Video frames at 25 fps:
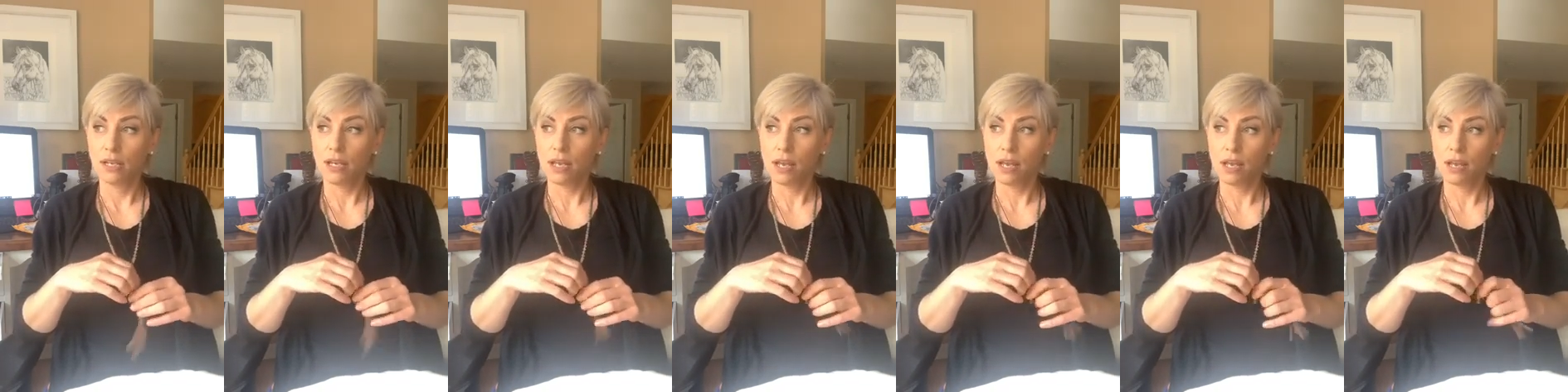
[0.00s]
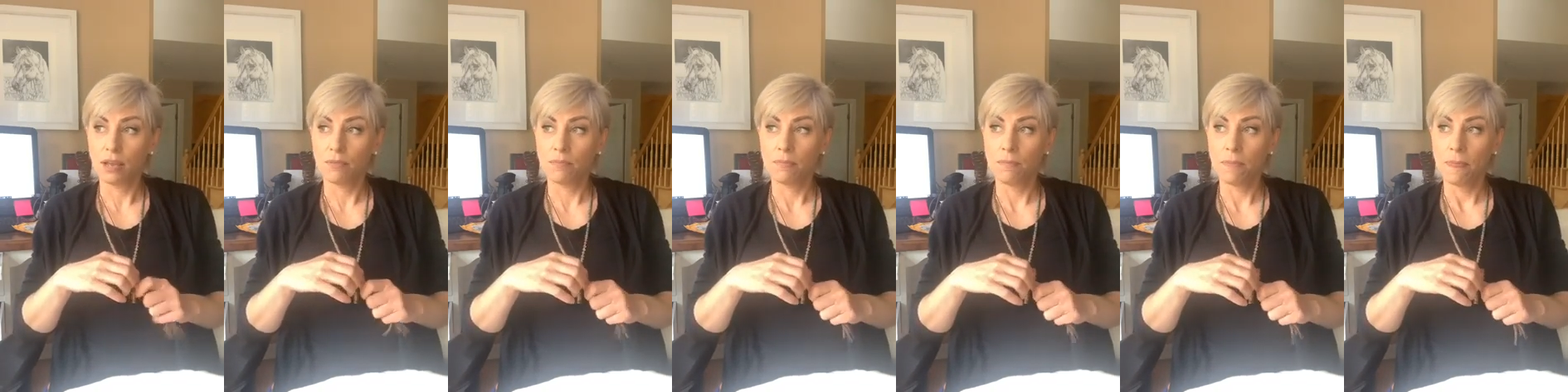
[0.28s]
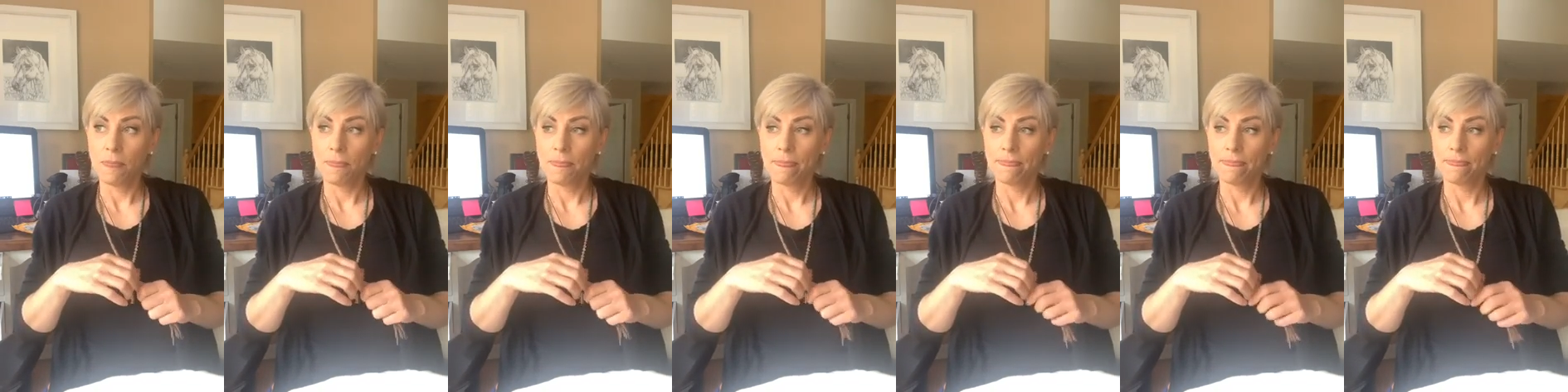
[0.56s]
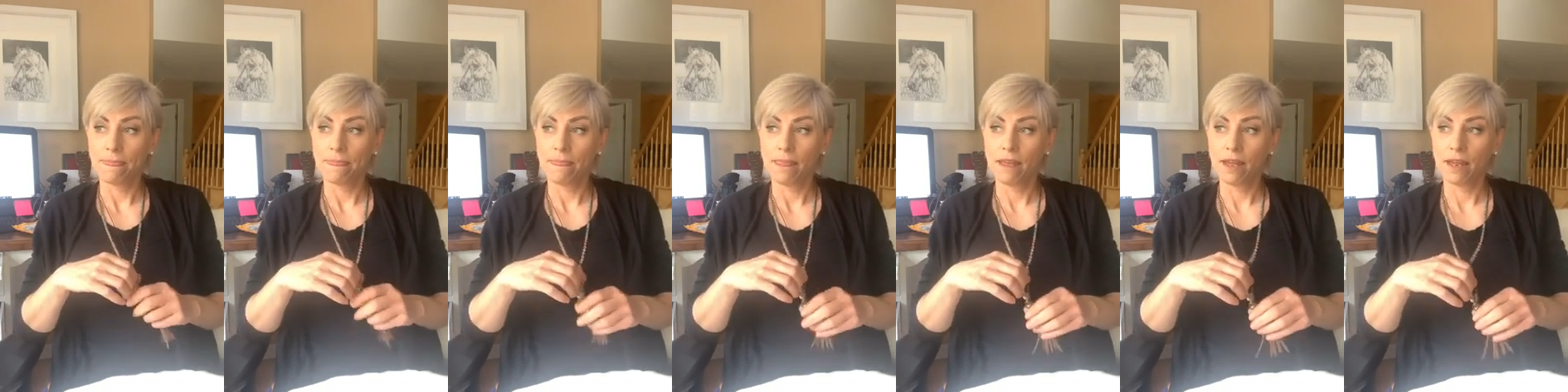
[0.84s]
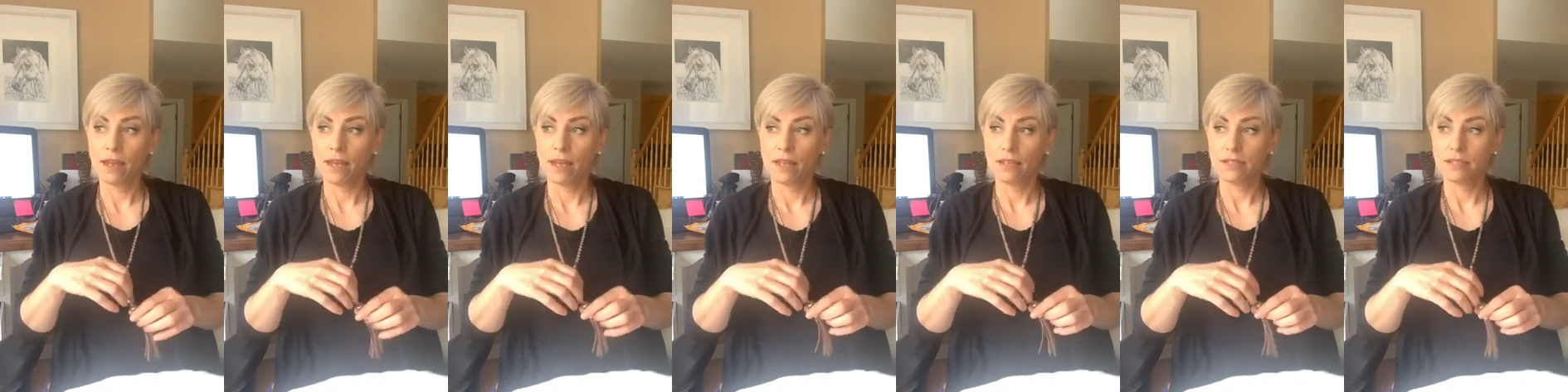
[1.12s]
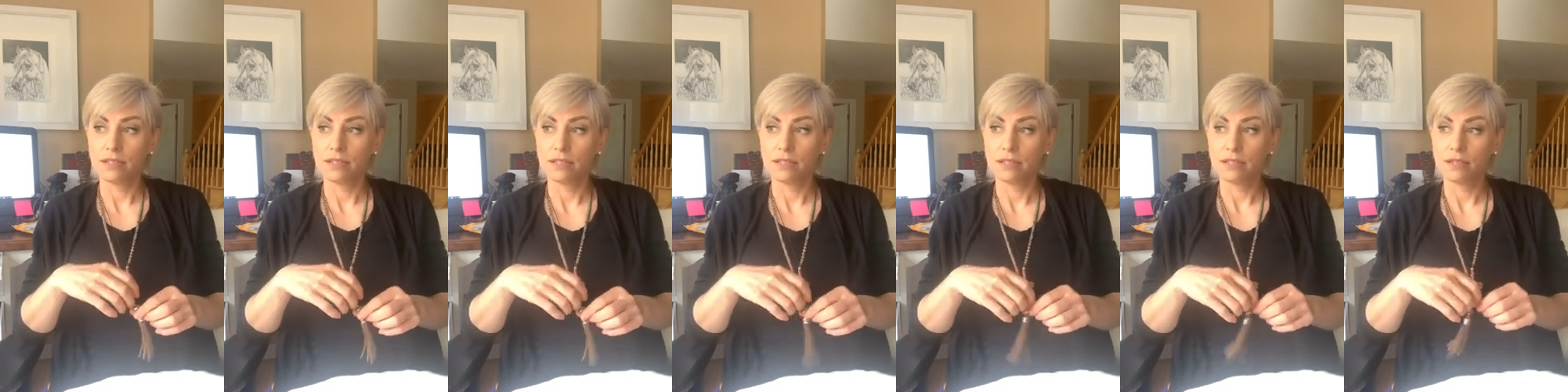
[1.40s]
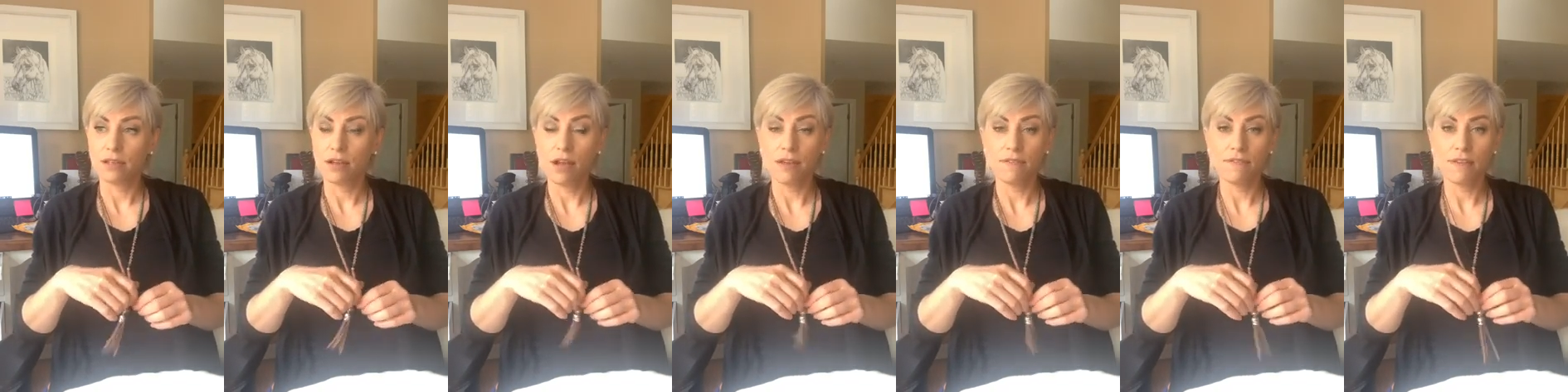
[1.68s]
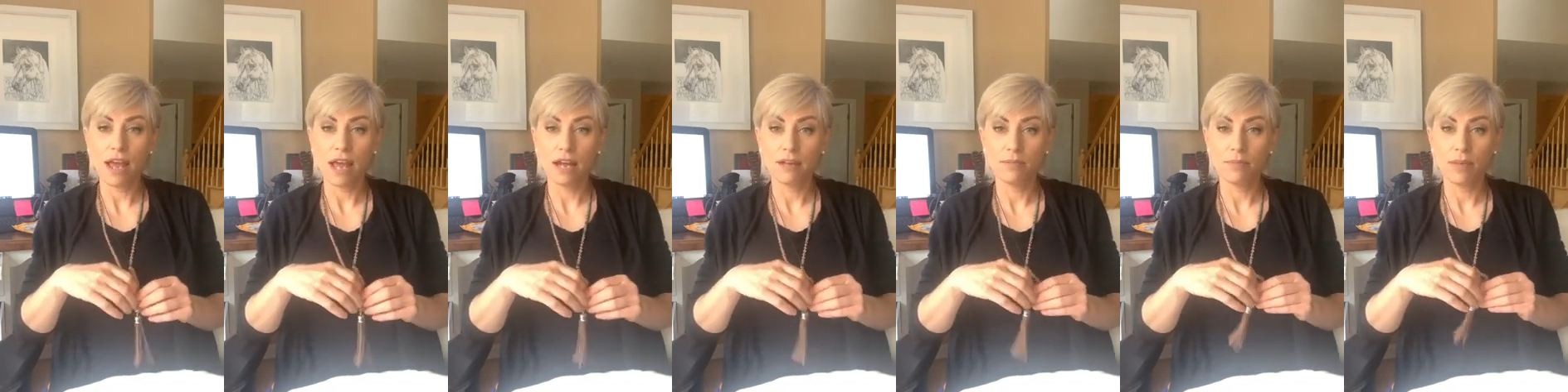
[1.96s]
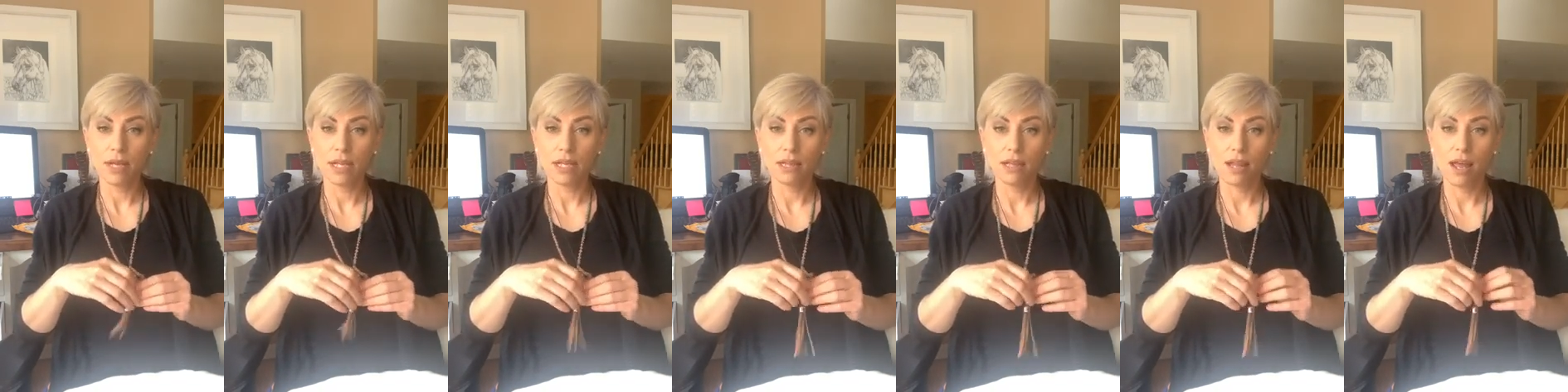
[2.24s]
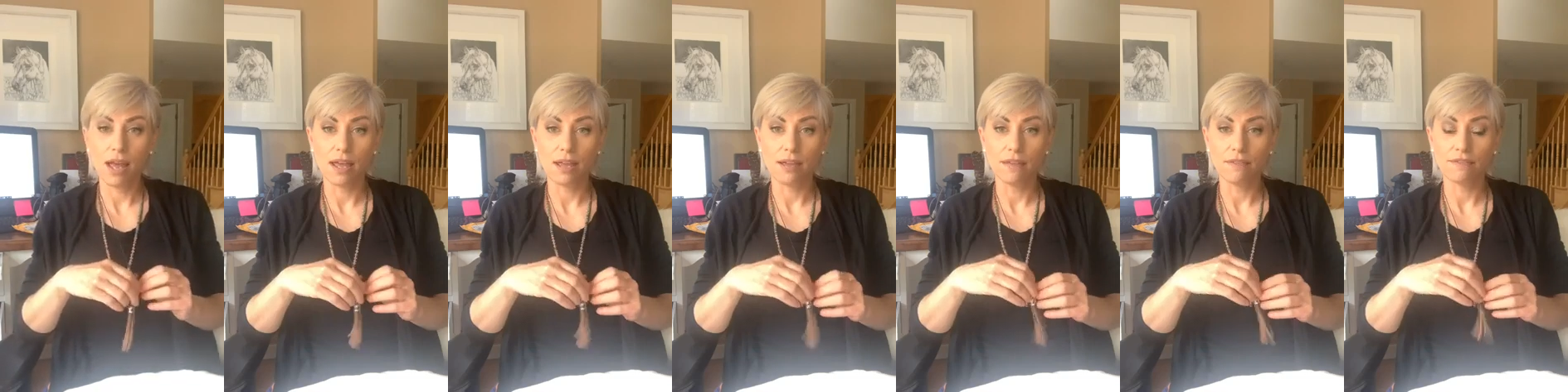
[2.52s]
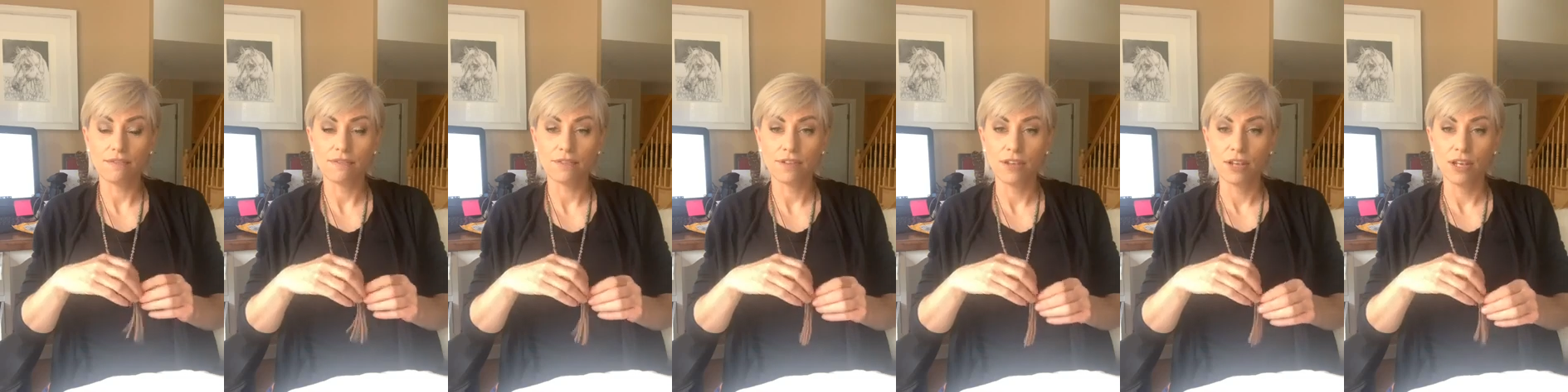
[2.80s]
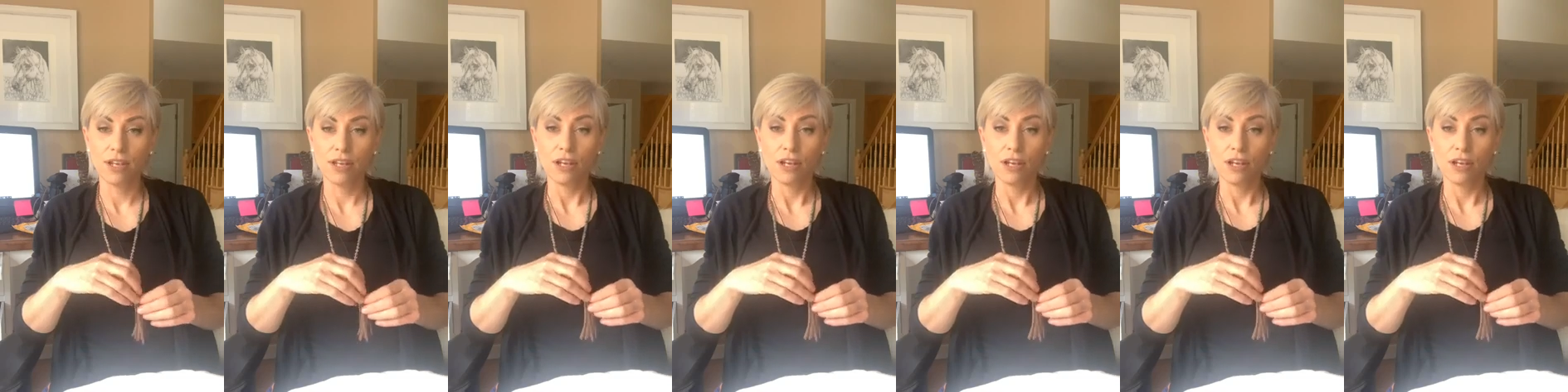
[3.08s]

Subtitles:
that I've had in my life.